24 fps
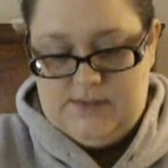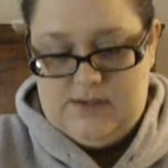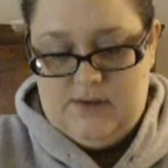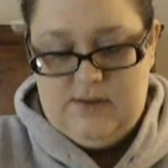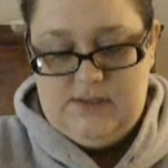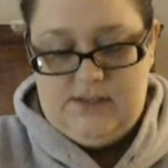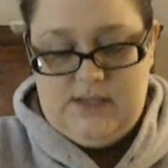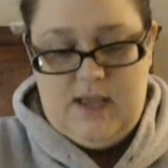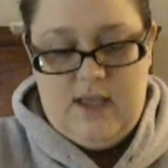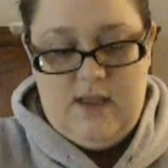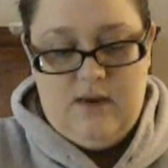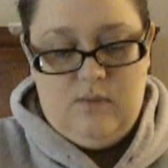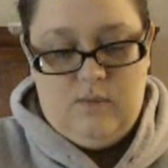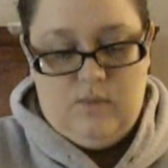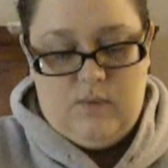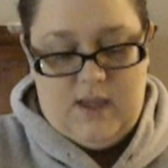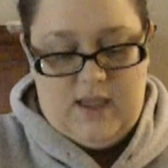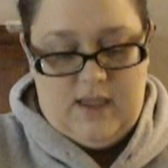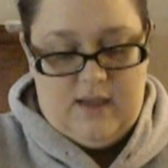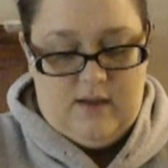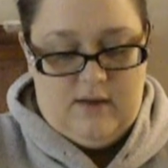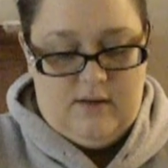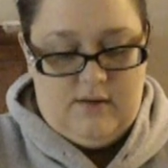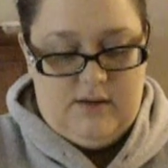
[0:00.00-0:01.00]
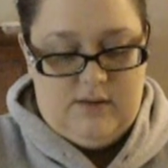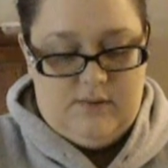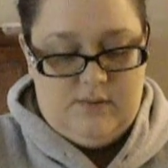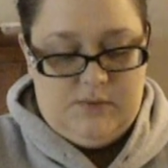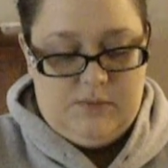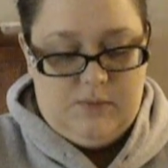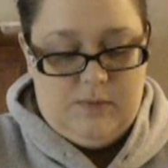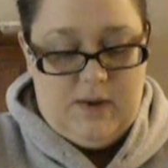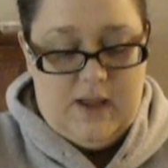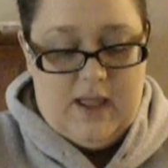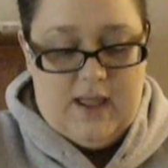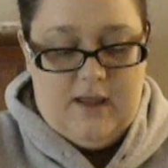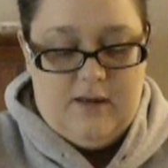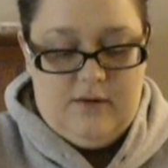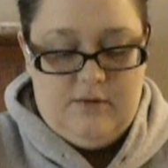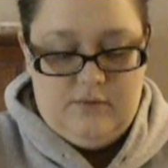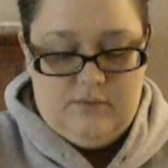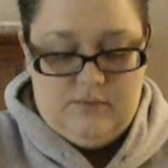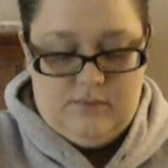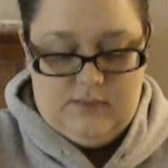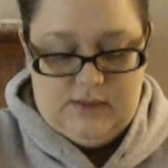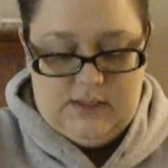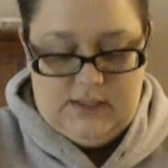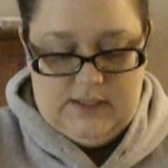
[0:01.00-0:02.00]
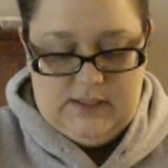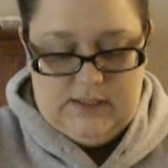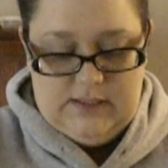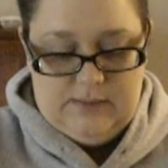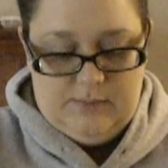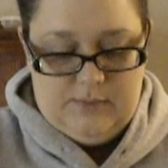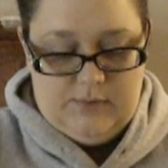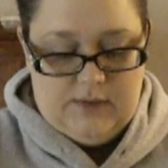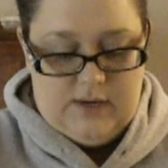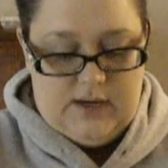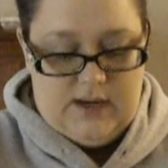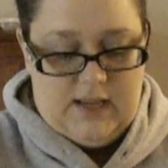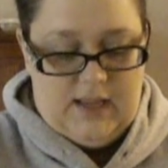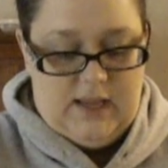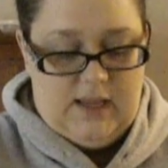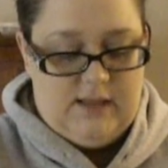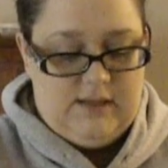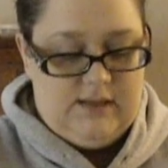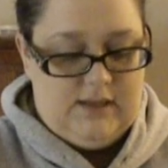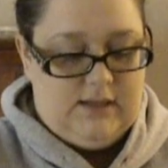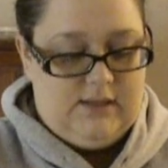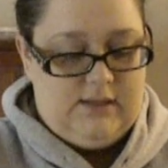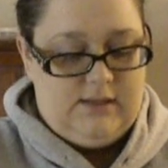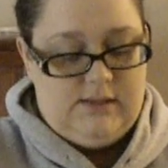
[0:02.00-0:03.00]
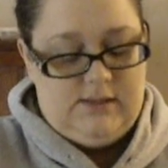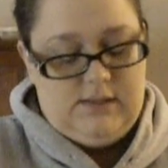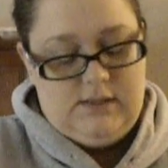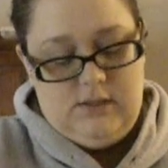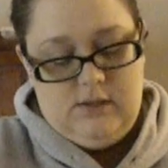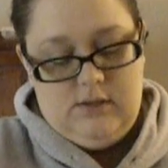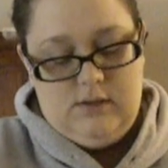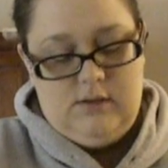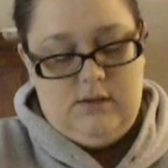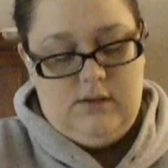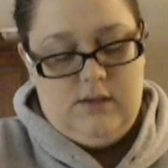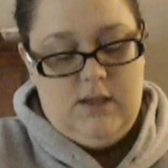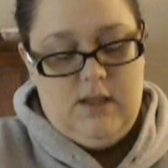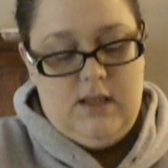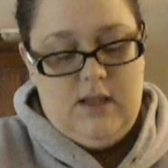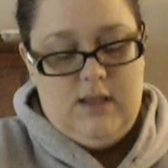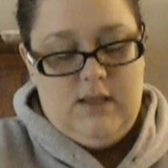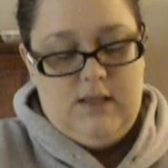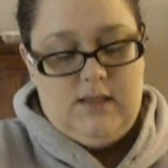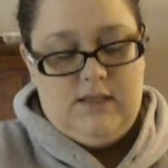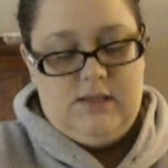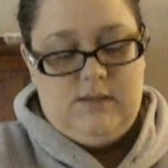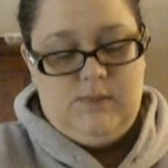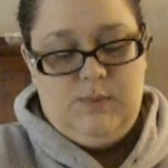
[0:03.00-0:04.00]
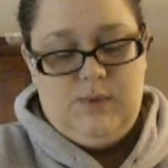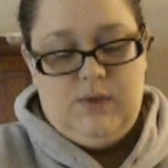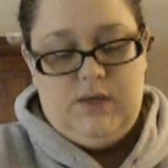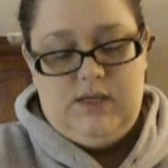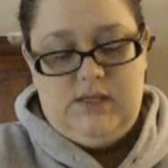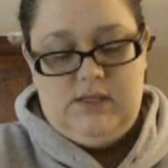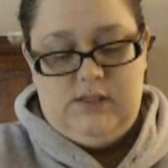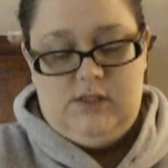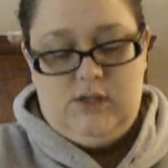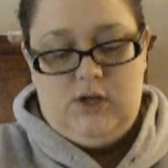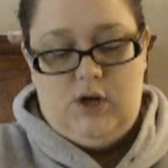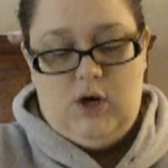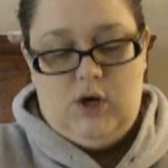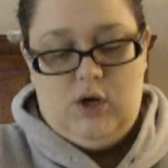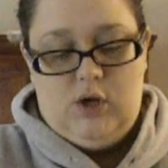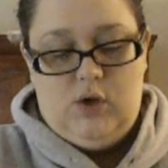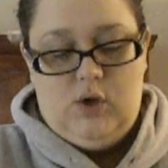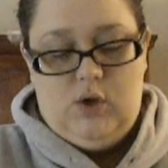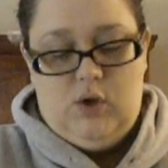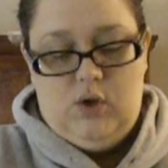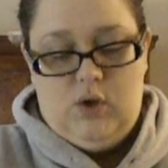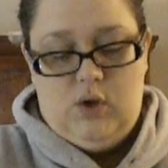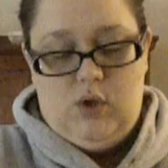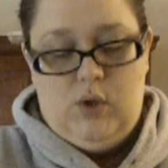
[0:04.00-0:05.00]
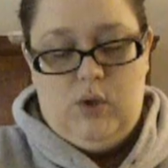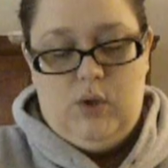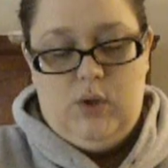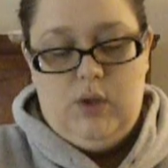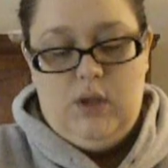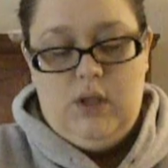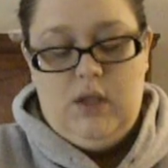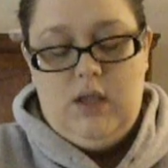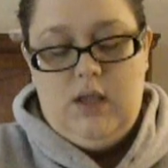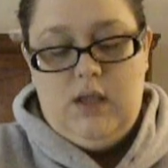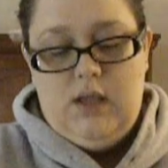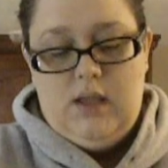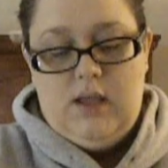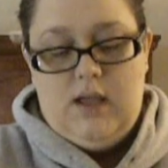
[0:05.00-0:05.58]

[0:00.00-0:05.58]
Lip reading: so it's unwound. It was wound really pretty in like this pretty circle.